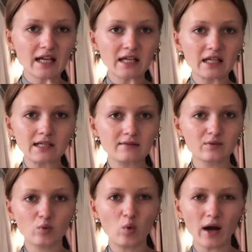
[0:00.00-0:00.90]
like
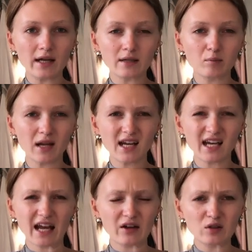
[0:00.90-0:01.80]
white and black
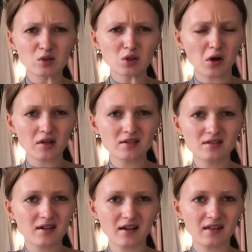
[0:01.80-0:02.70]
ankle
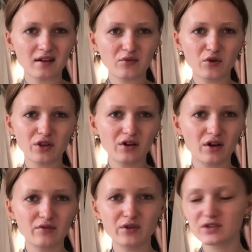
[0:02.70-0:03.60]
socks, I think, for the
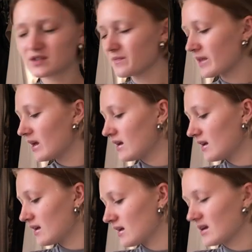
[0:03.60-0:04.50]
Converse.
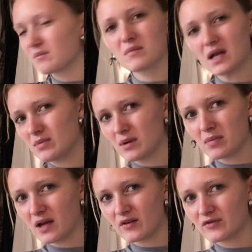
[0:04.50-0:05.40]
Maybe a
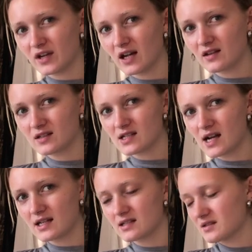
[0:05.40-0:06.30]
pair of nylon
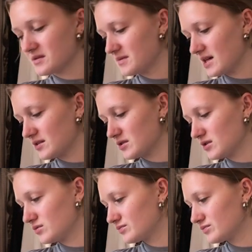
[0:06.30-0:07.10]
tights, I don't know.